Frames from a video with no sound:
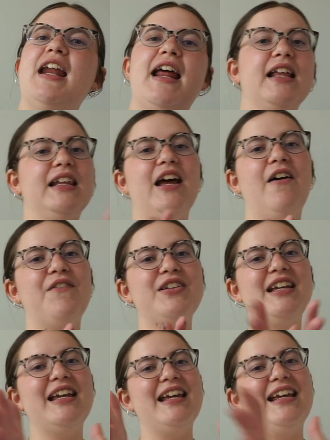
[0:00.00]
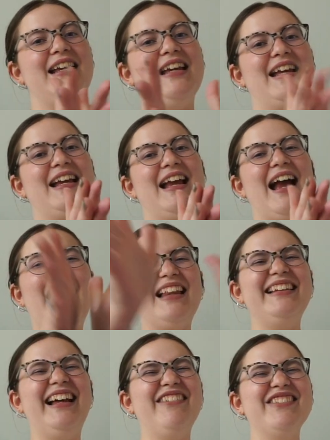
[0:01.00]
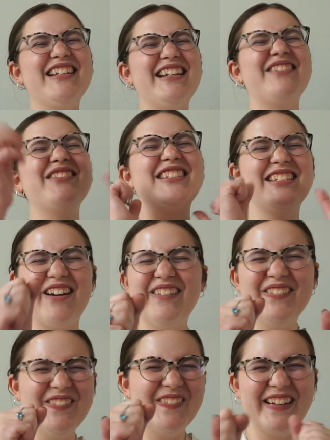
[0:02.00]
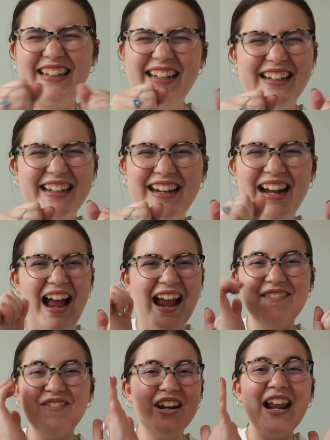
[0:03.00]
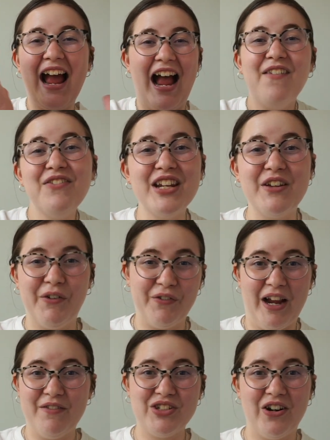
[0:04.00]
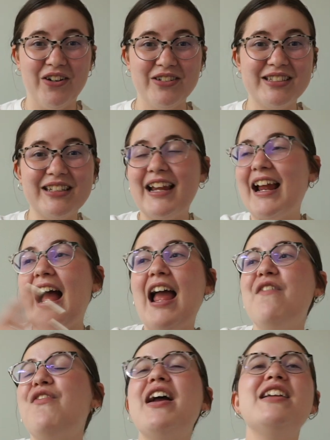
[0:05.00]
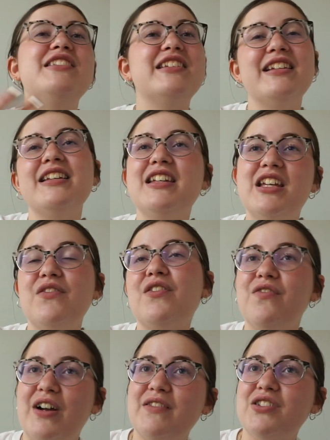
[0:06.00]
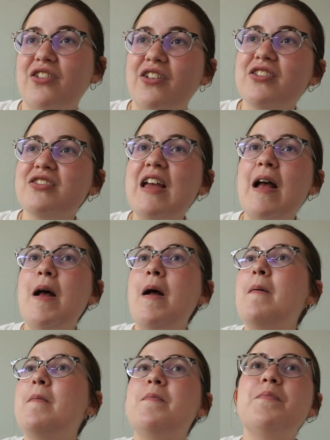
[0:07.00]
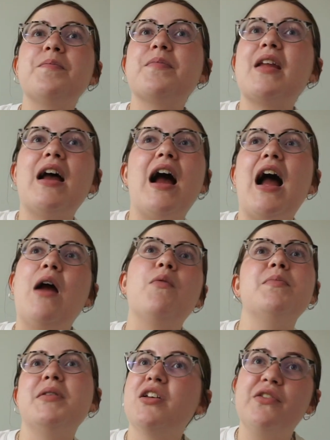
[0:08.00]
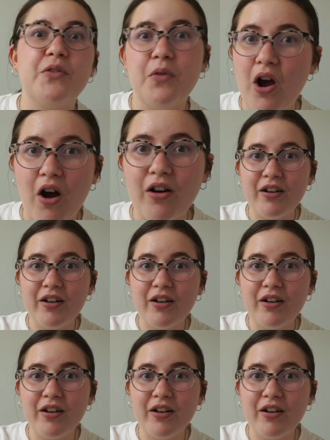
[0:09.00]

I loved I loved it. It was so freaking good. I'm gonna have to give it five stars. Like if I didn't give it five stars, I would be in the wrong.